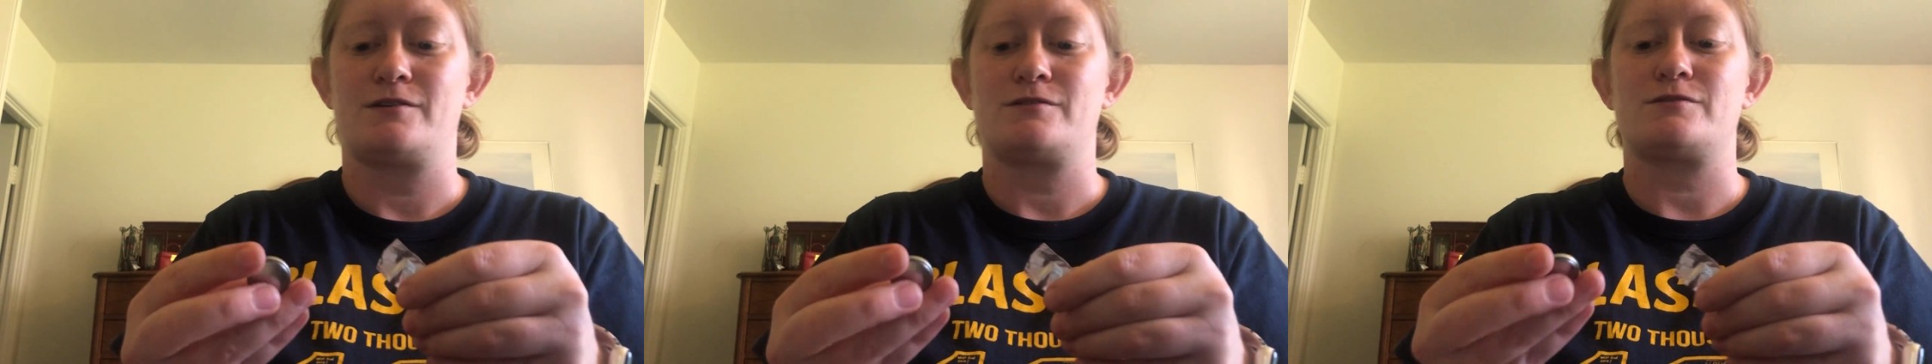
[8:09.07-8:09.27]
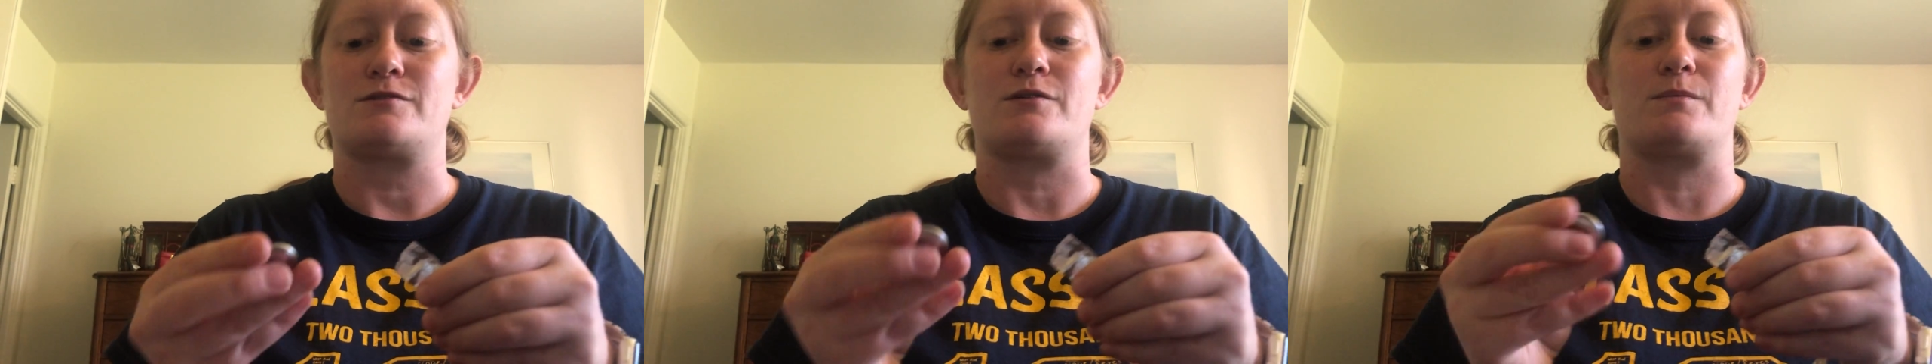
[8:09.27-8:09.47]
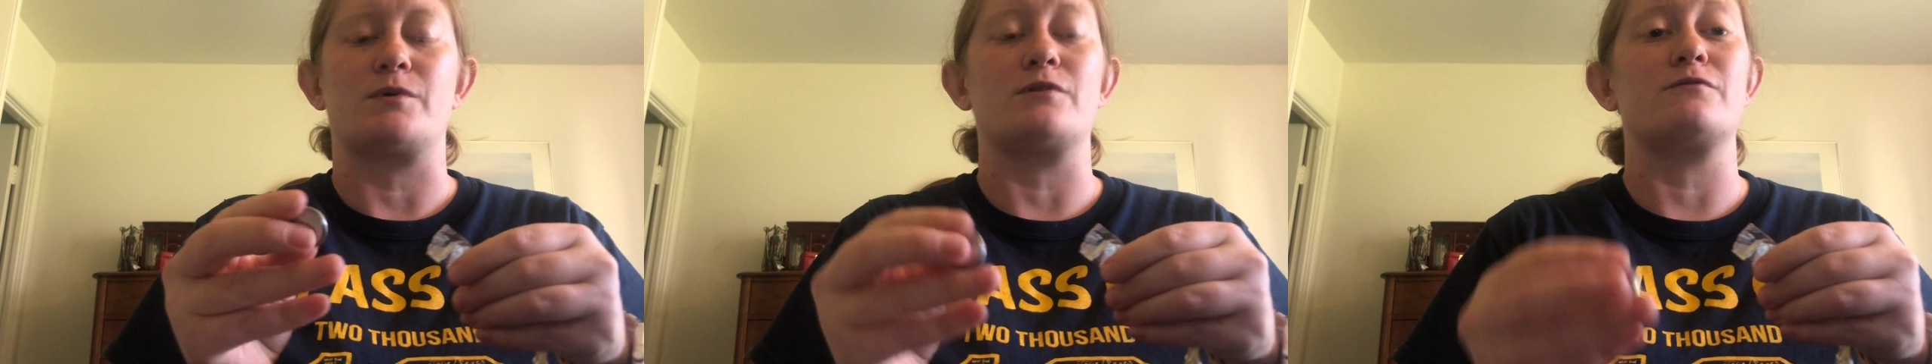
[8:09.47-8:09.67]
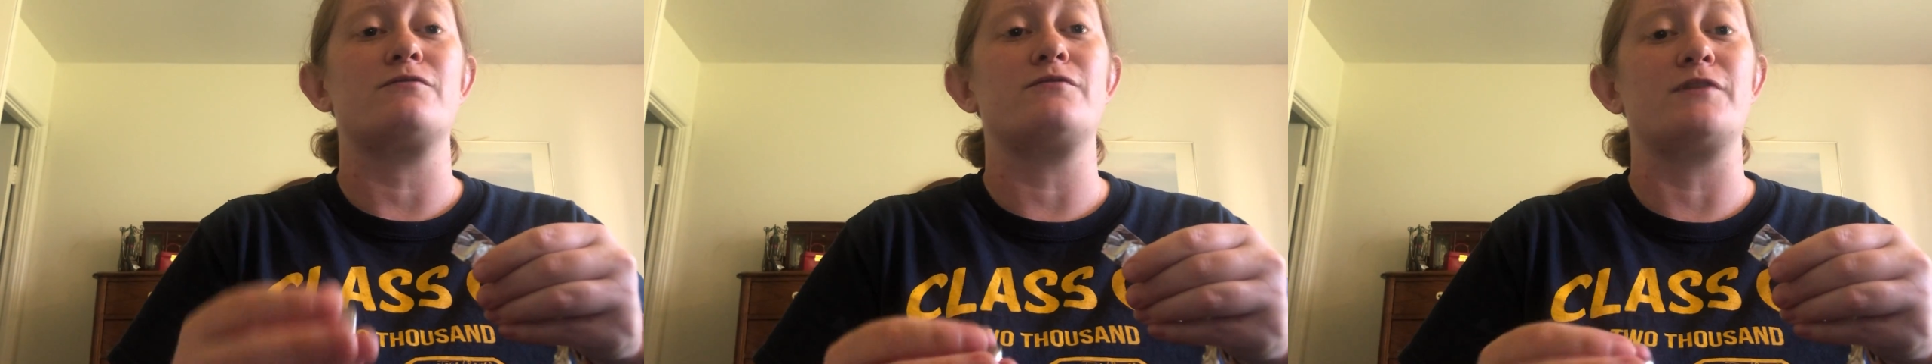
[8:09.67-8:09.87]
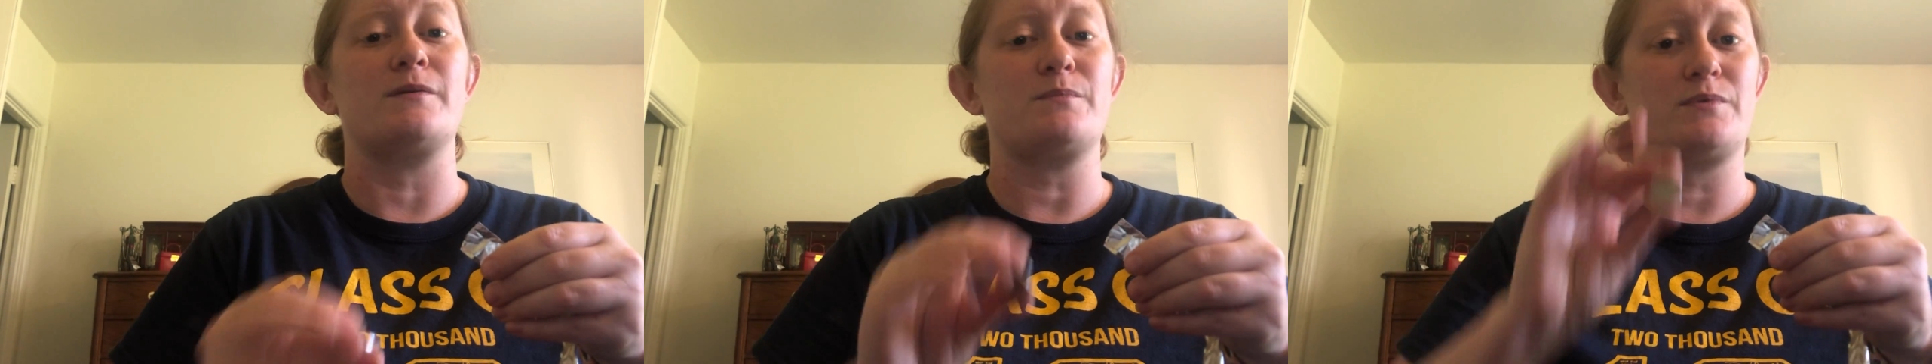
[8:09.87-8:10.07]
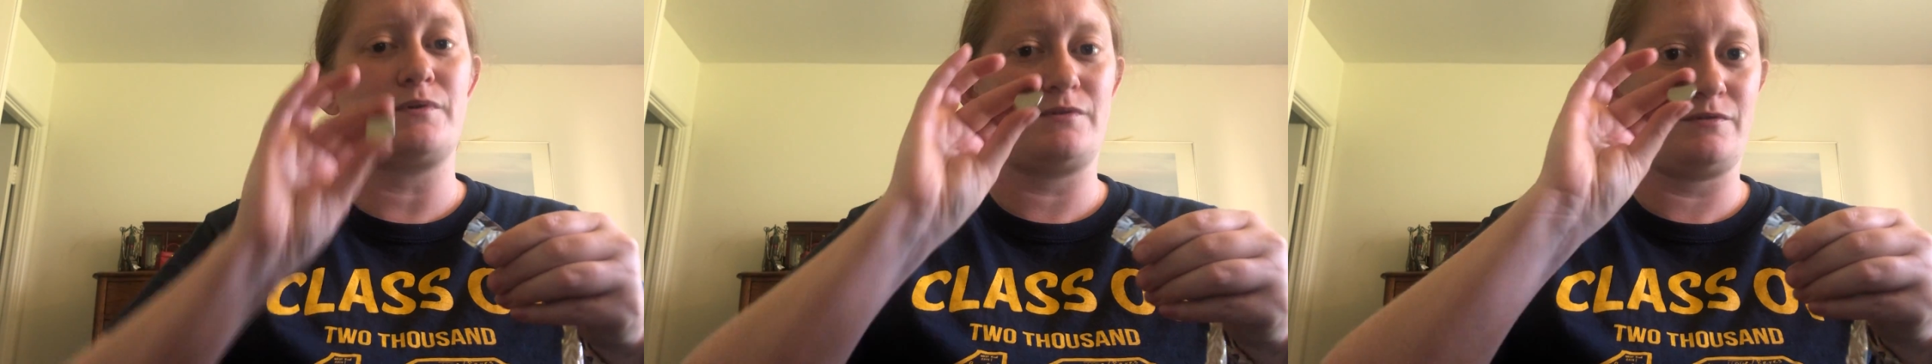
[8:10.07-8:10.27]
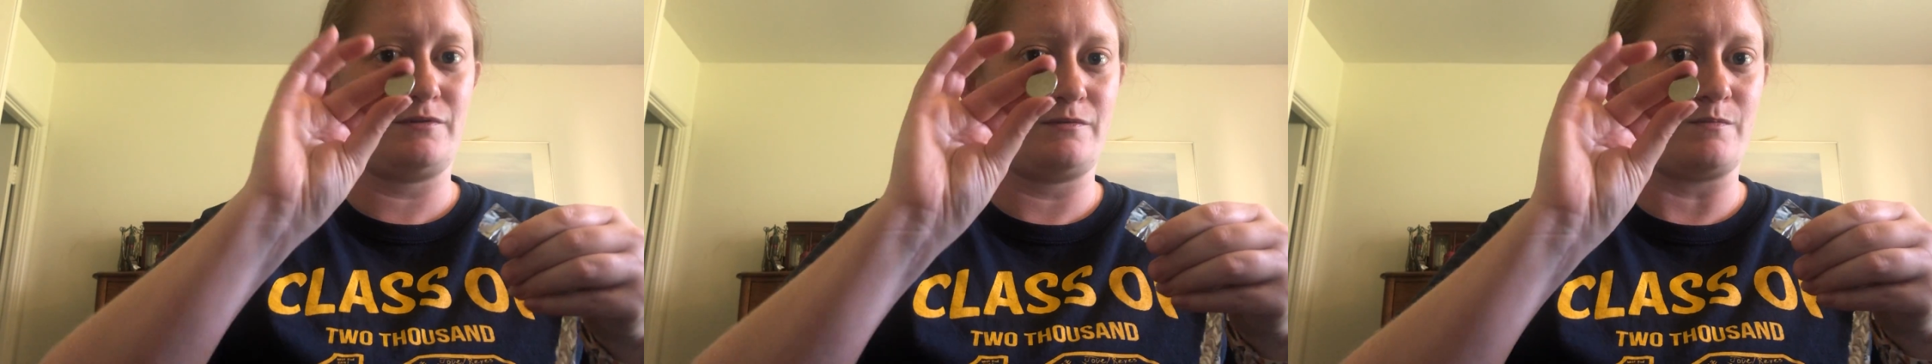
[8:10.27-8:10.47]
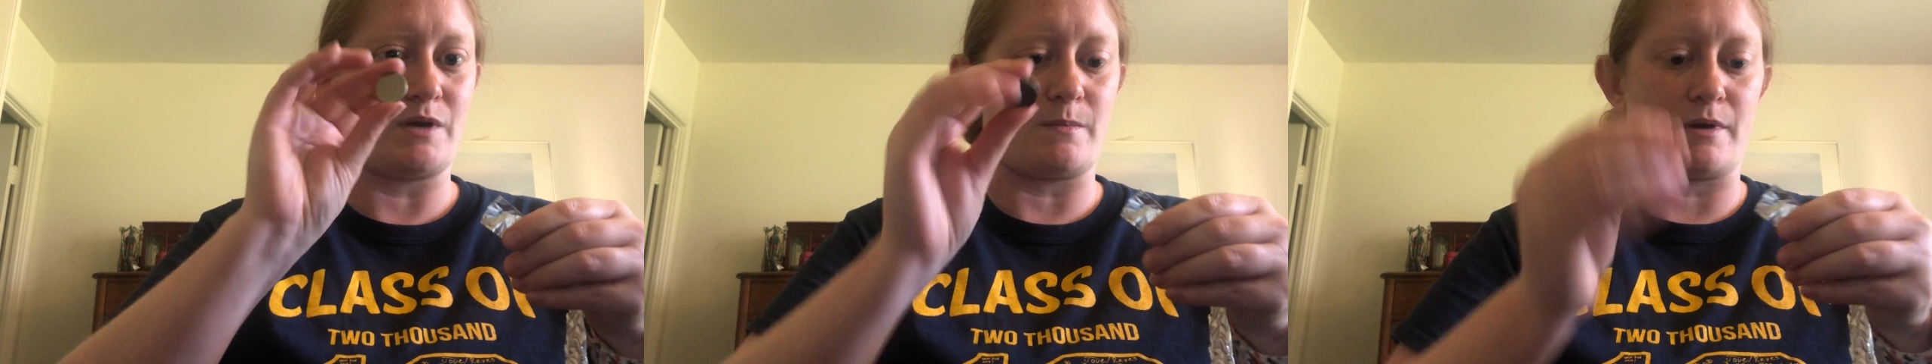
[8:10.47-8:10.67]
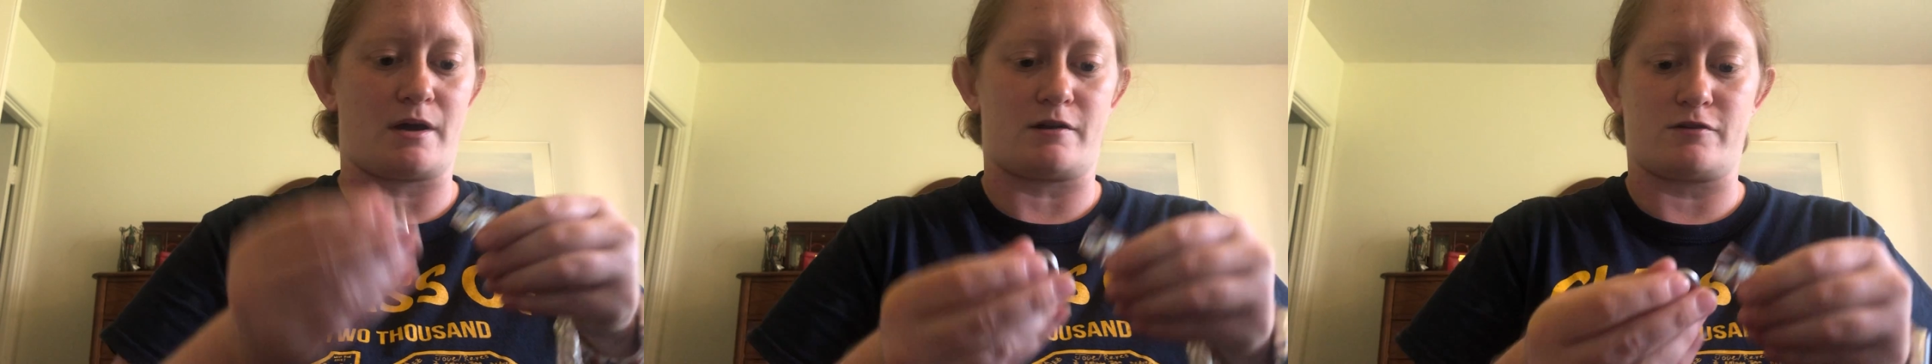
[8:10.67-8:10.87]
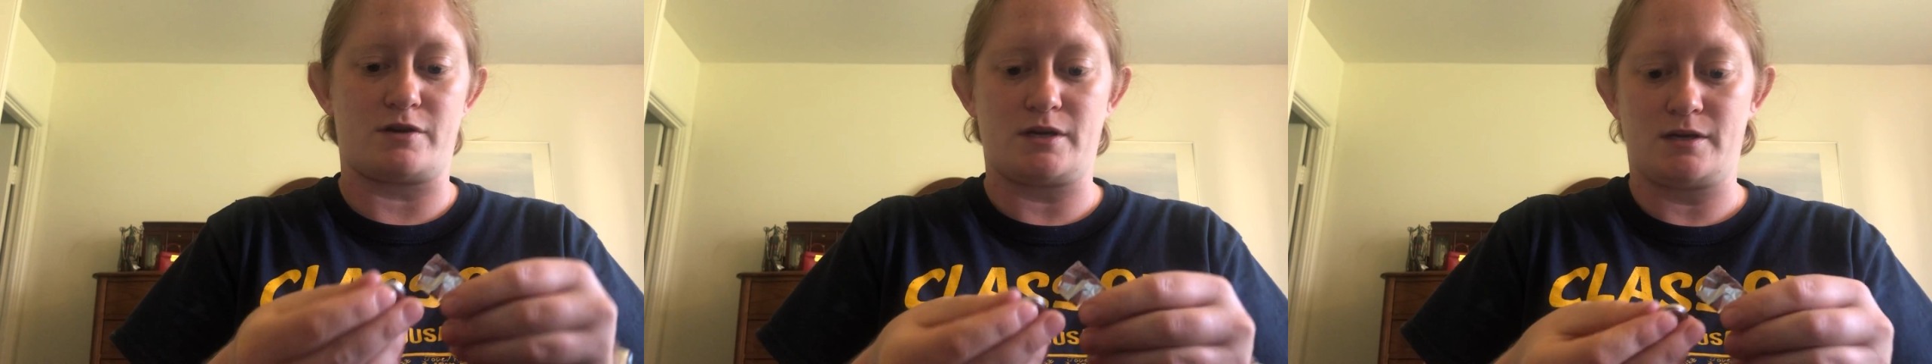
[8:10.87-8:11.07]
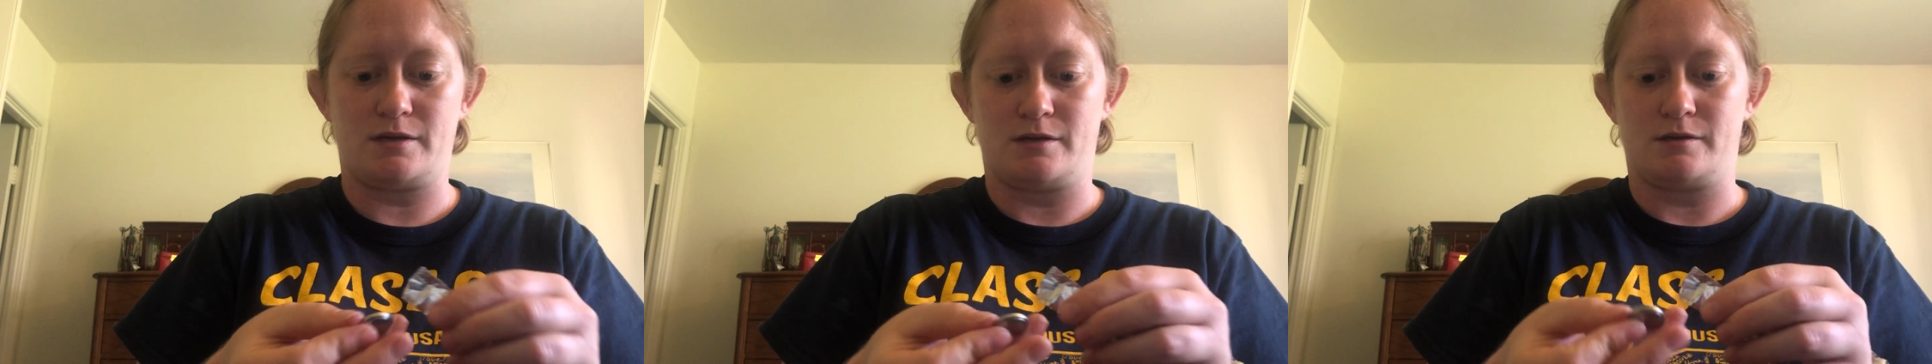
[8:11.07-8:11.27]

So I'm going to flip my battery